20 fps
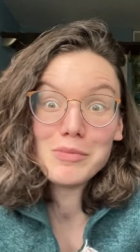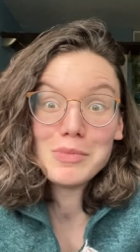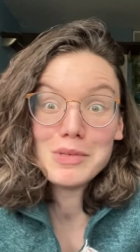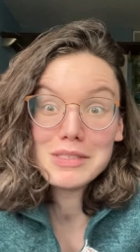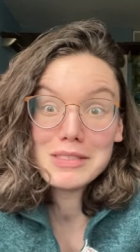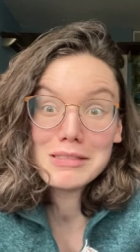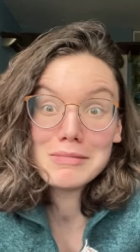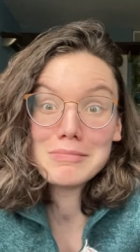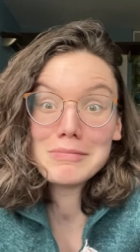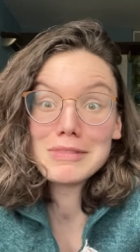be
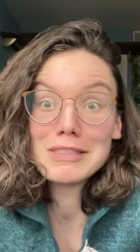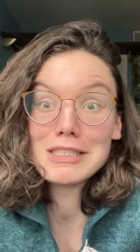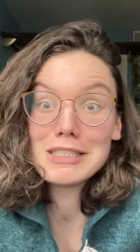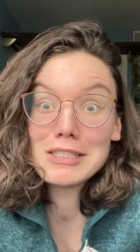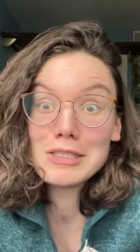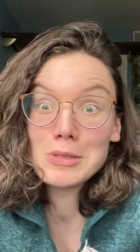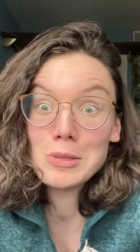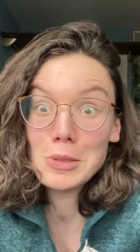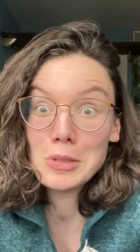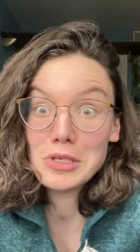some
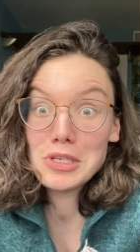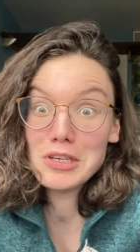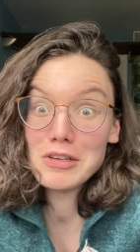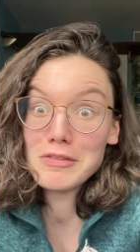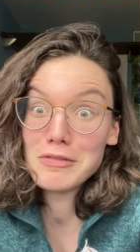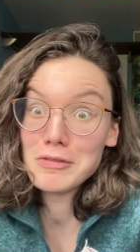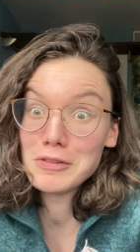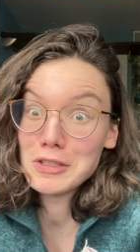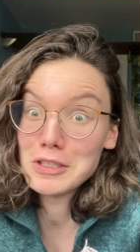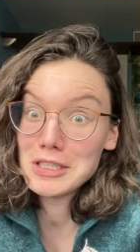destruction
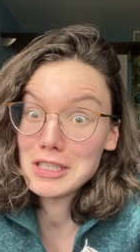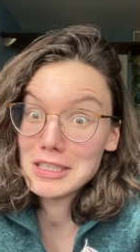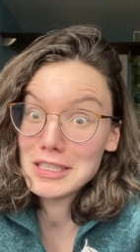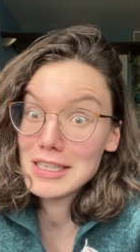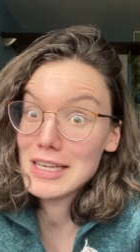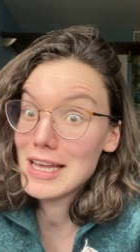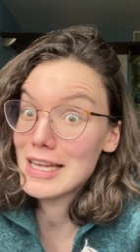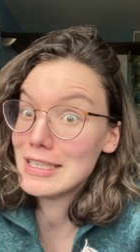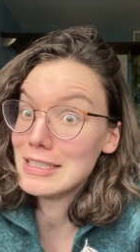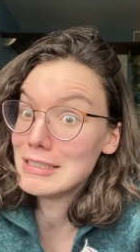footage at
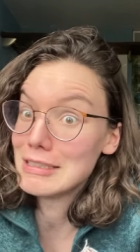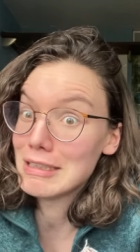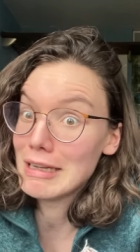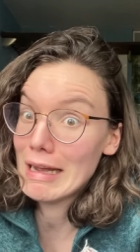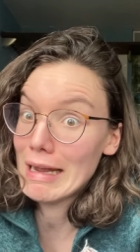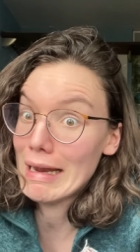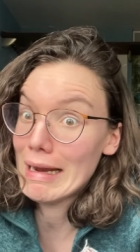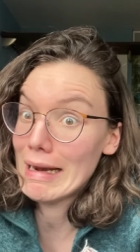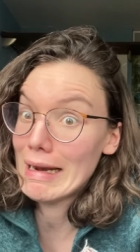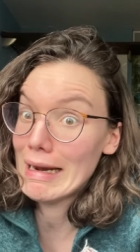the end.
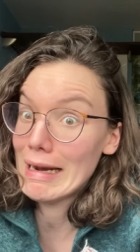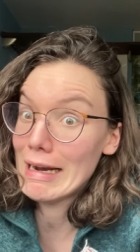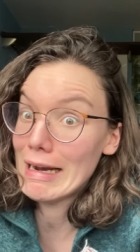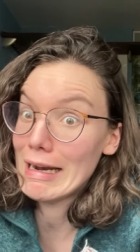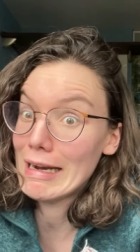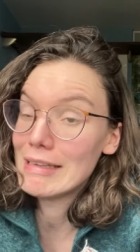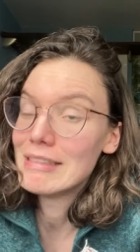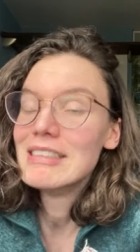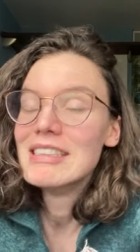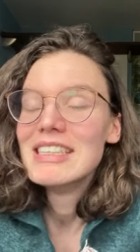
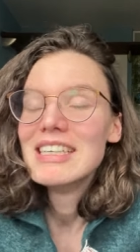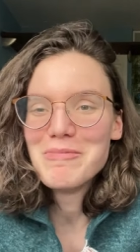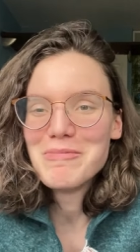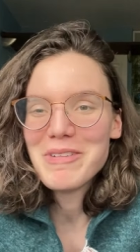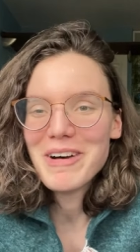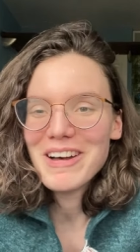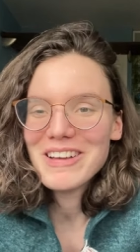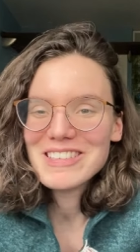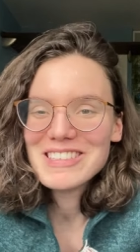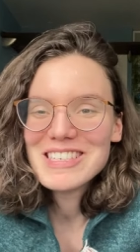But
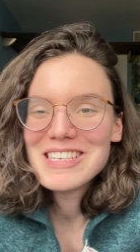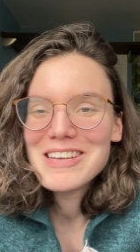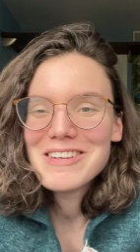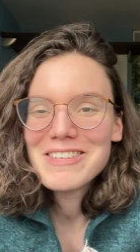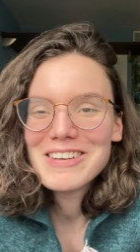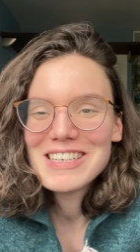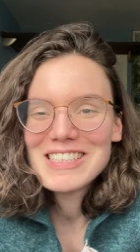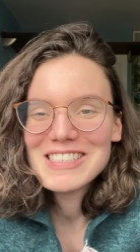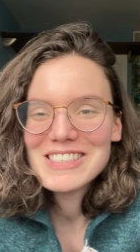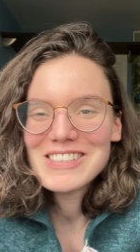I'll see you
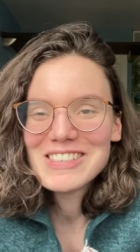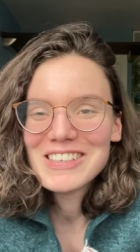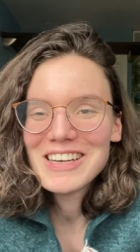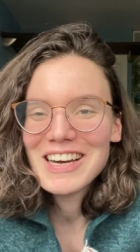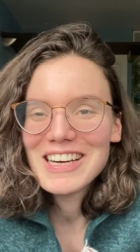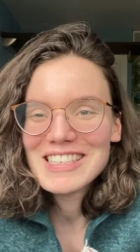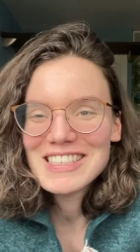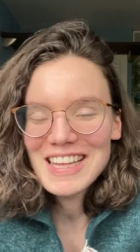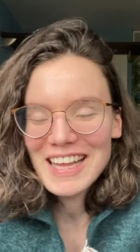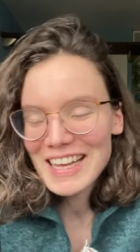really soon,
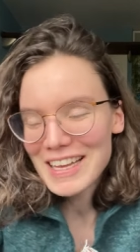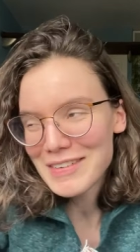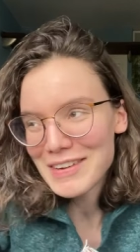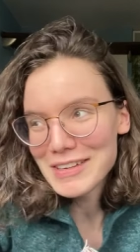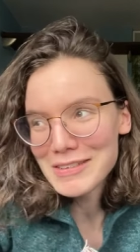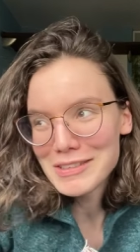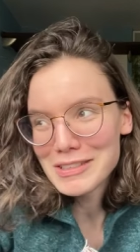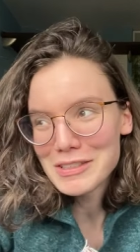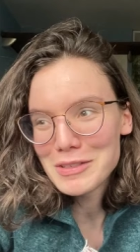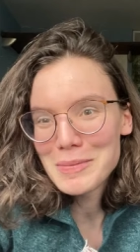guys. Thank you very
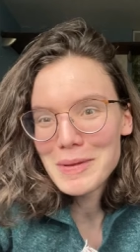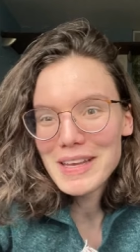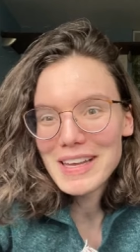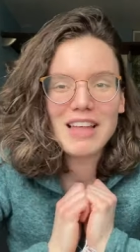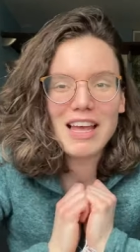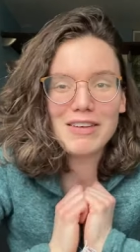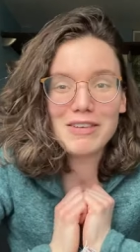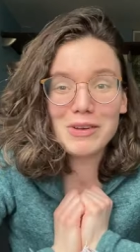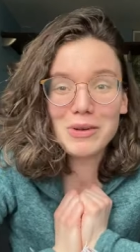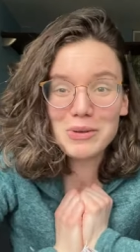much for being
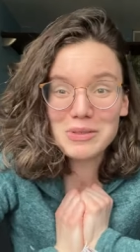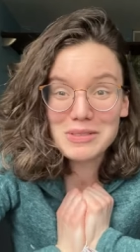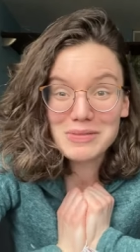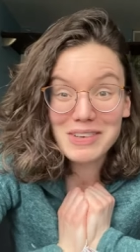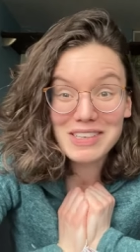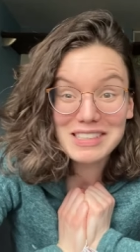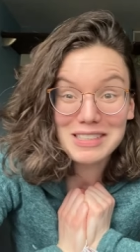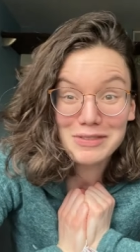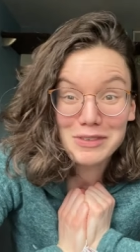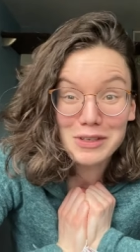here. Have an awesome
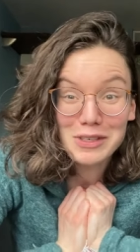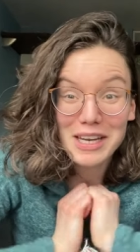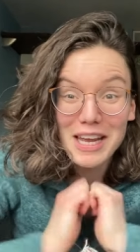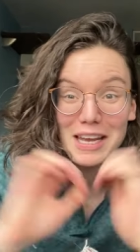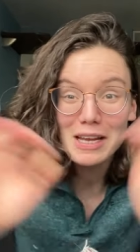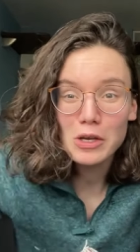rest of your day.